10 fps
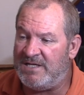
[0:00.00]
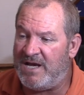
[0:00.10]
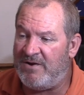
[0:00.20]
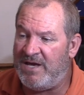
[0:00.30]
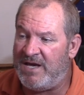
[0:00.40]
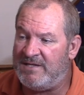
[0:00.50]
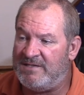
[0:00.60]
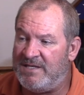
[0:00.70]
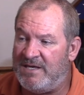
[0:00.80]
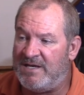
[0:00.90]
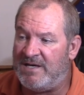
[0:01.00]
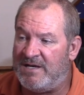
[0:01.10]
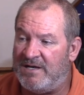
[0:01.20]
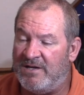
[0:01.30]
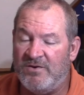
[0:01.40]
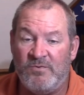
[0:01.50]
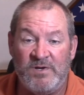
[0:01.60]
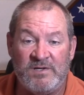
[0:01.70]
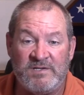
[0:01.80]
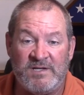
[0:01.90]
and now he has the uh, other
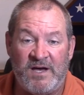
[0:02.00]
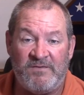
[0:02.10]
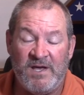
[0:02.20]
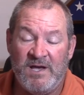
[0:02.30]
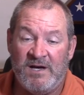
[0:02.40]
wheels left.